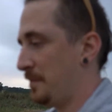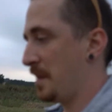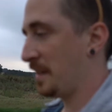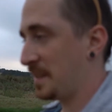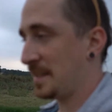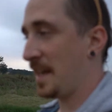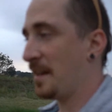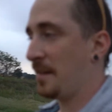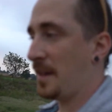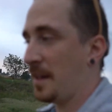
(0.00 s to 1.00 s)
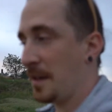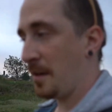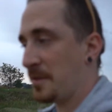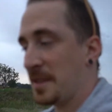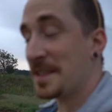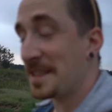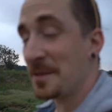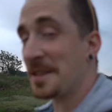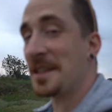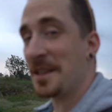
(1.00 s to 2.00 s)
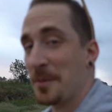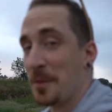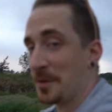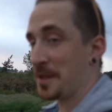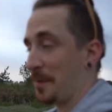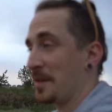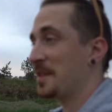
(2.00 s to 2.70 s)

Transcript: And she's she still doesn't like the water too much.